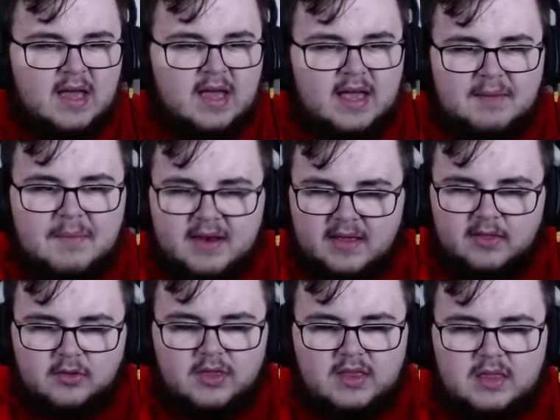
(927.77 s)
it might not
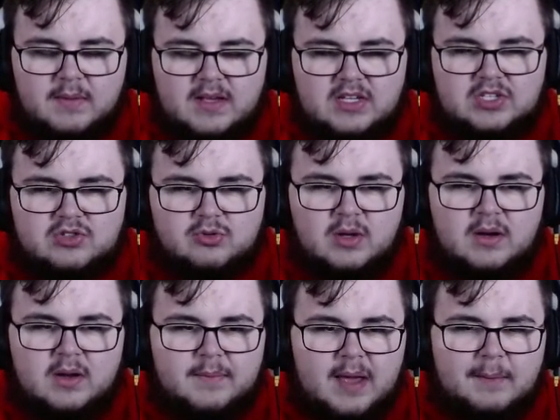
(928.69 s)
look like the biggest threat
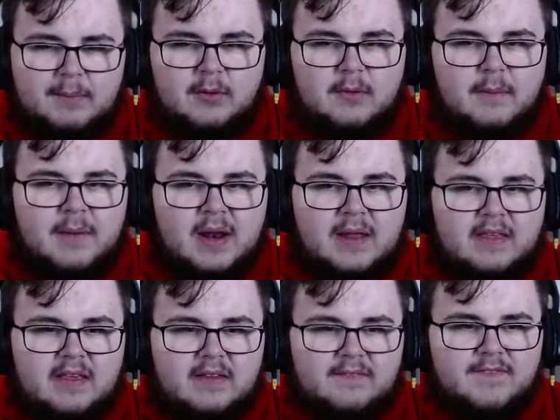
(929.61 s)
on paper, but I
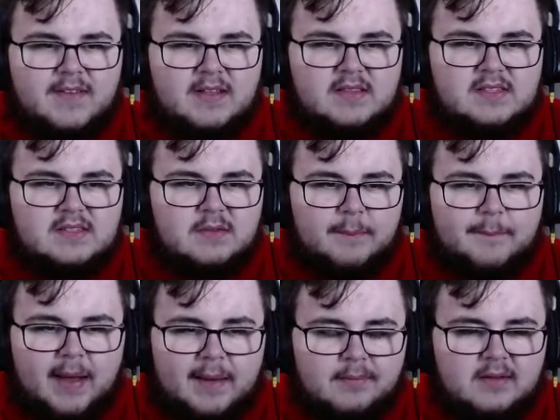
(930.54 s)
think it fits
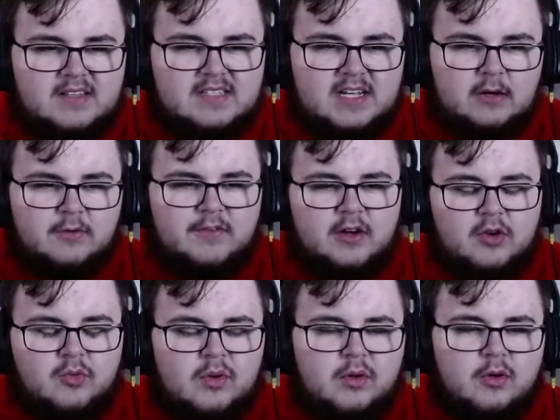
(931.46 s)
my playstyle very
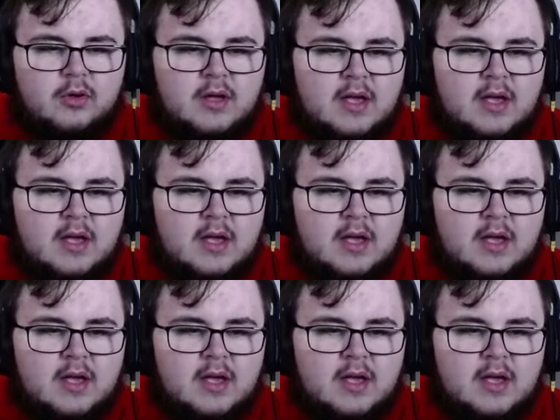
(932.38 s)
well,